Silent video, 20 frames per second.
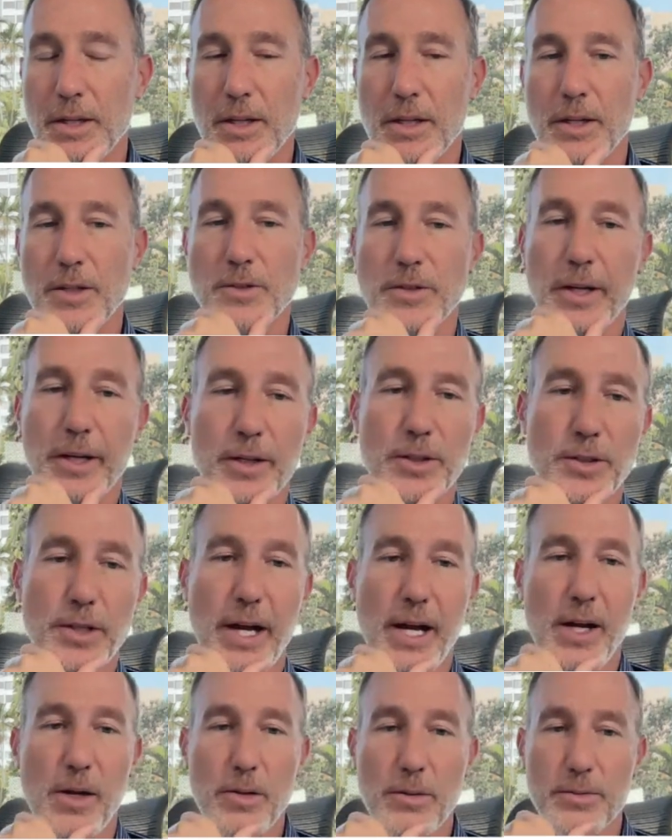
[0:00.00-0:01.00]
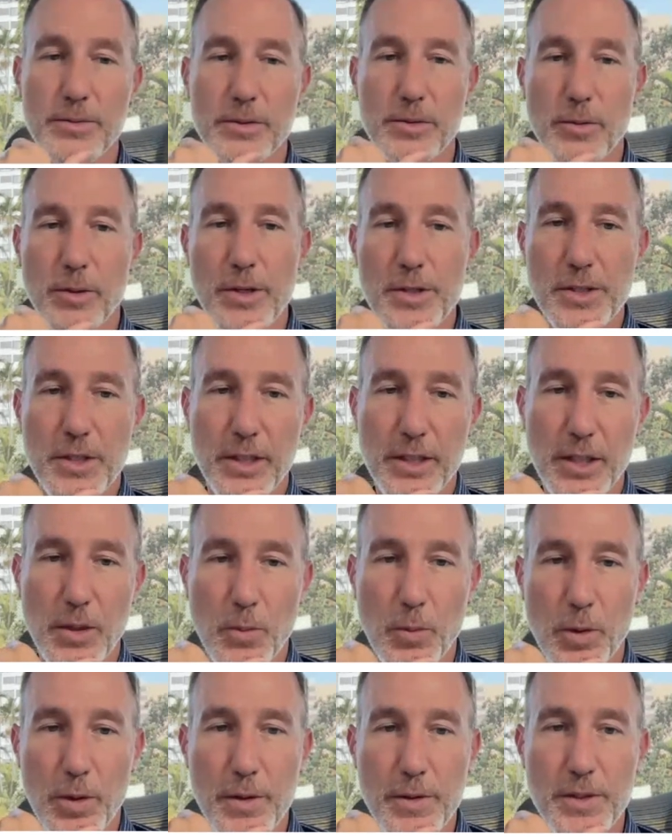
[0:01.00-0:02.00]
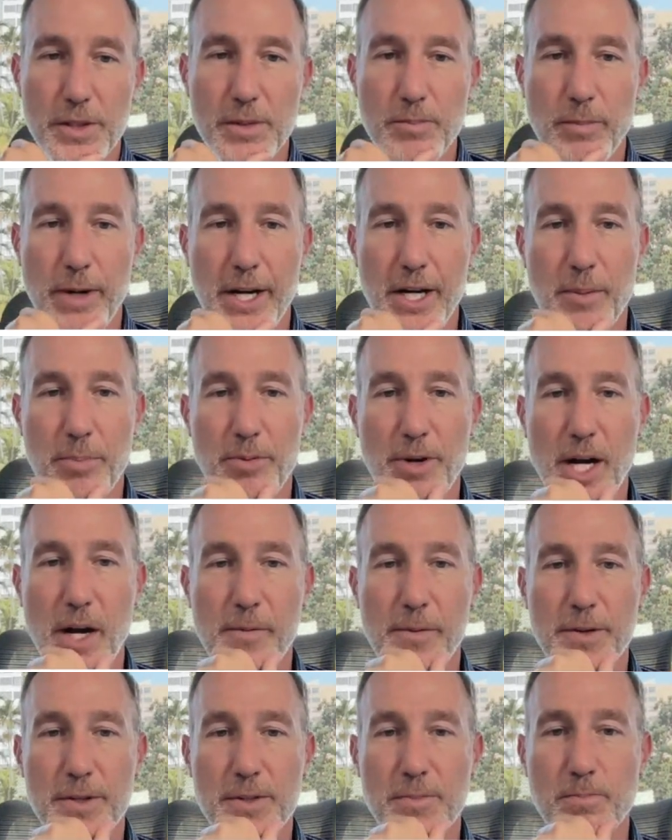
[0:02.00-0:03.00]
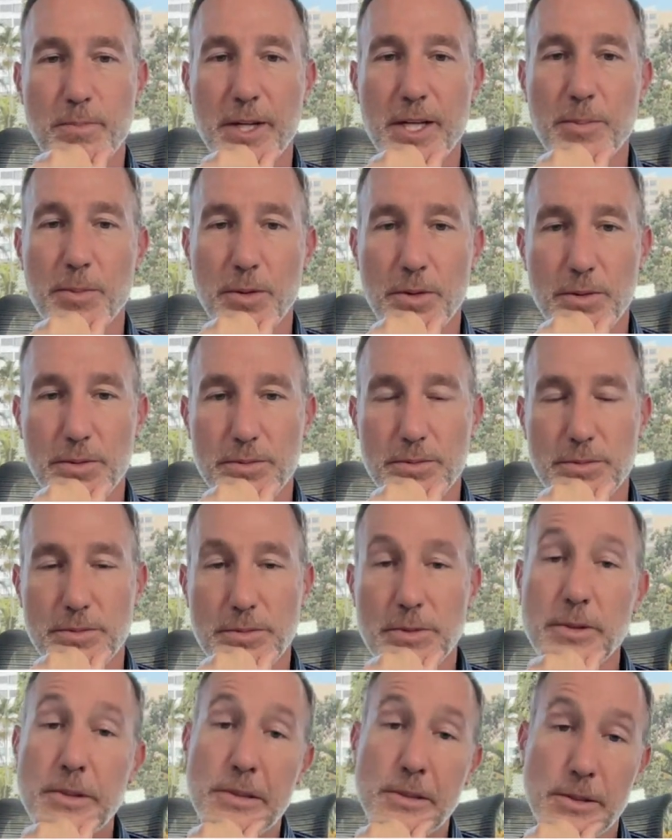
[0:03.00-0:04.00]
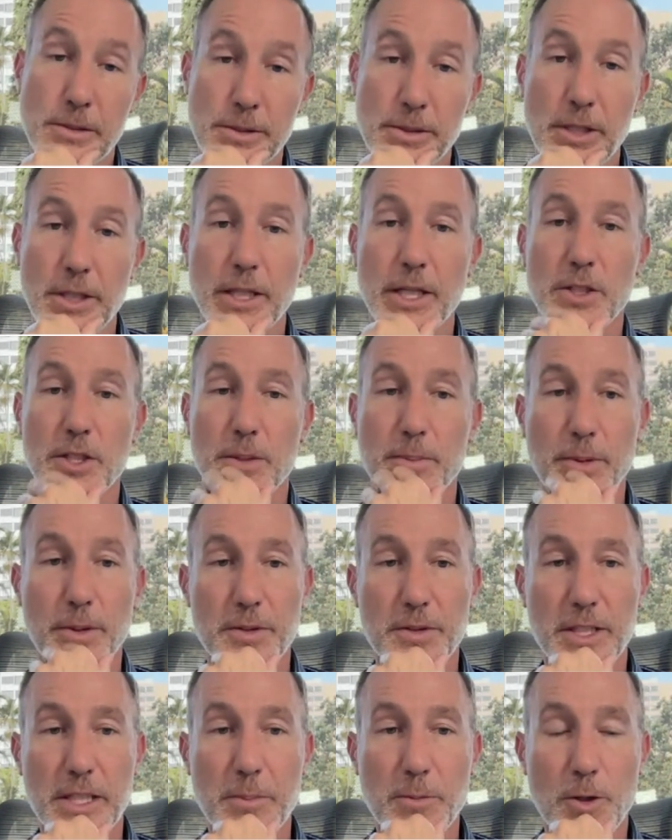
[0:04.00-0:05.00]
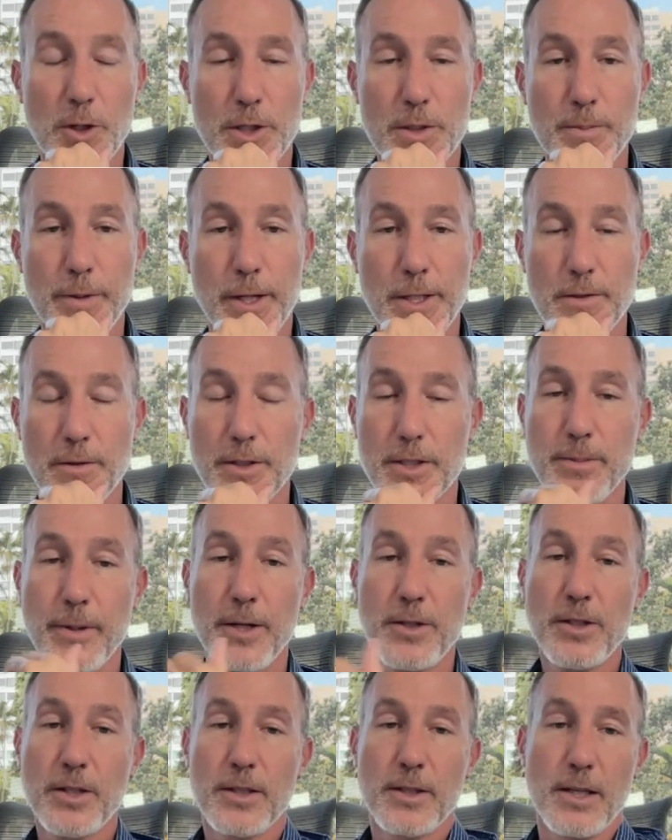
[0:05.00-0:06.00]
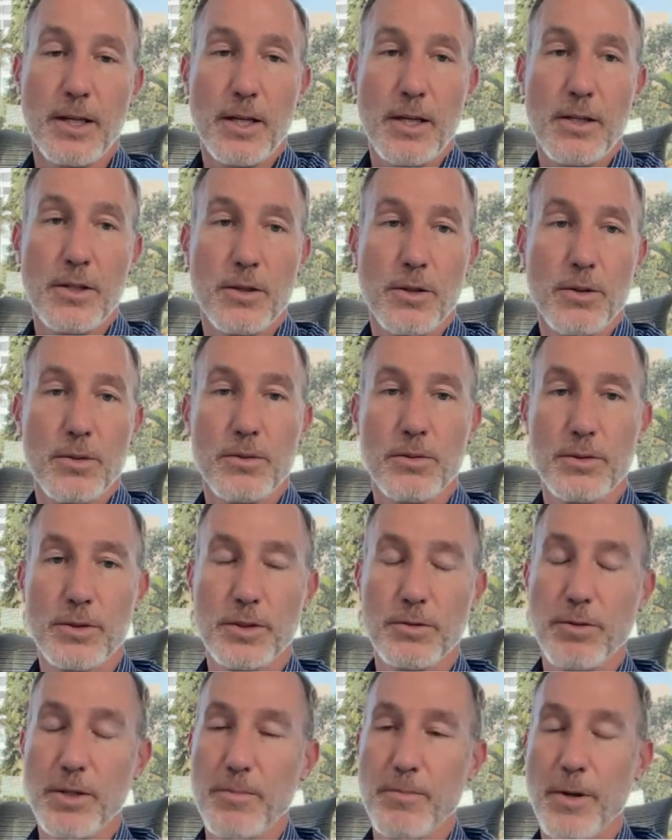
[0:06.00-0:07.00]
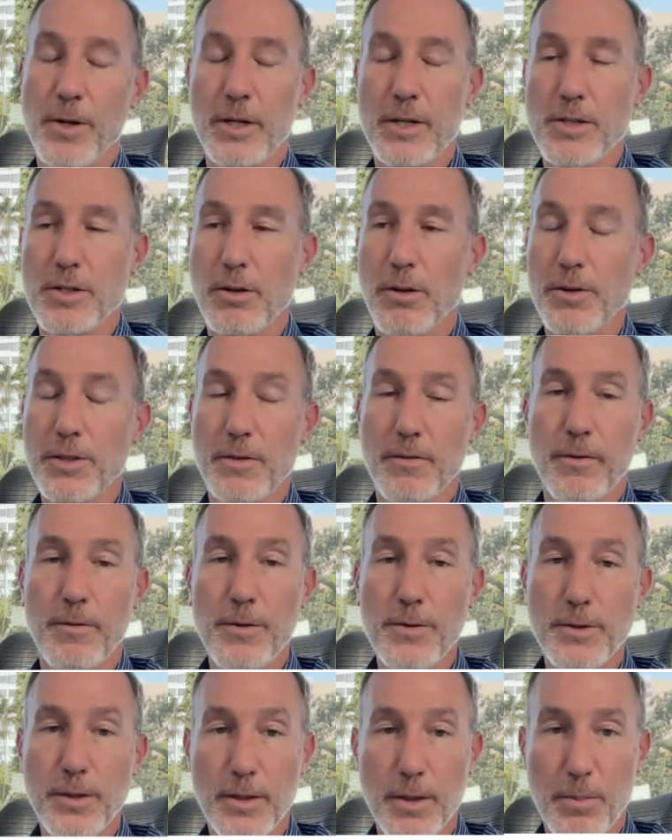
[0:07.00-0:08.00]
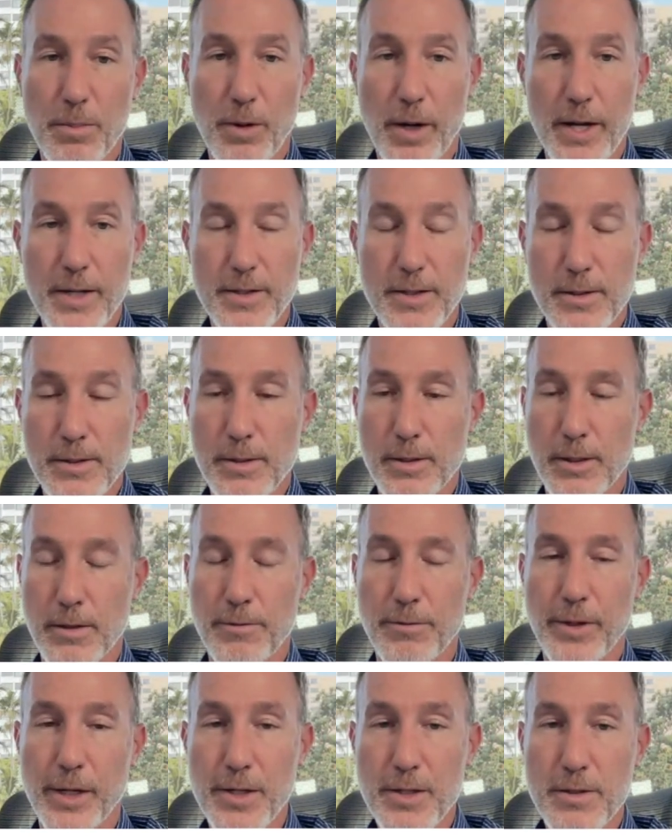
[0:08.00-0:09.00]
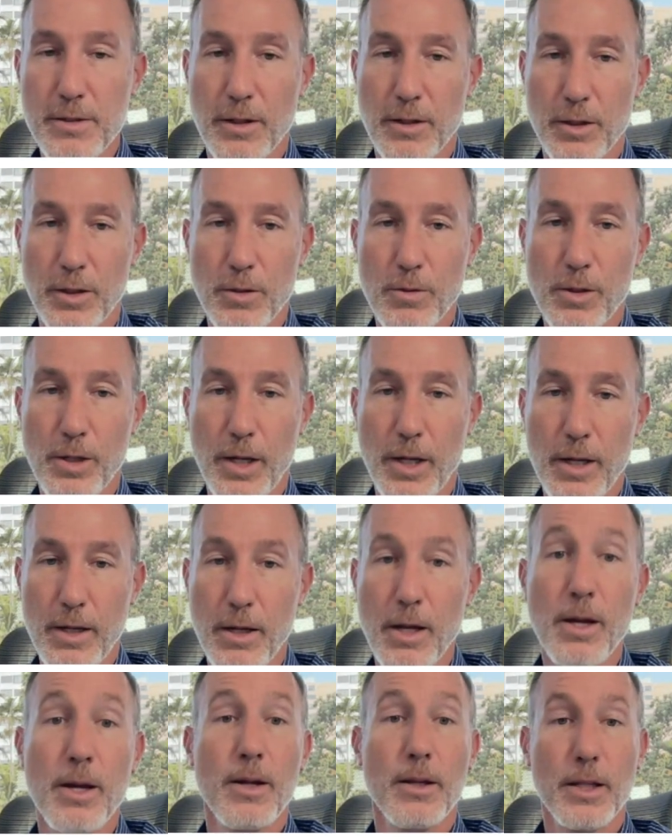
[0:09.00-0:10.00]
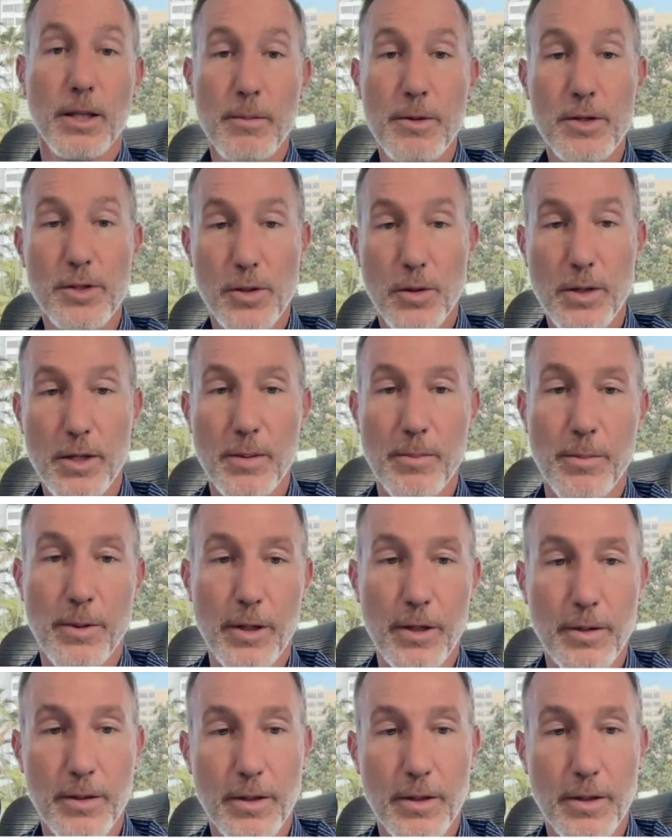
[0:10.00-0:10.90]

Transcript: Jam Chow, winter's going to get worse. Miner profit is minimal. Electric bills getting more expensive, especially in the E U. Sweet Mary and Joseph, have you seen the prices, the inflation on U K? Let me show you in a bit.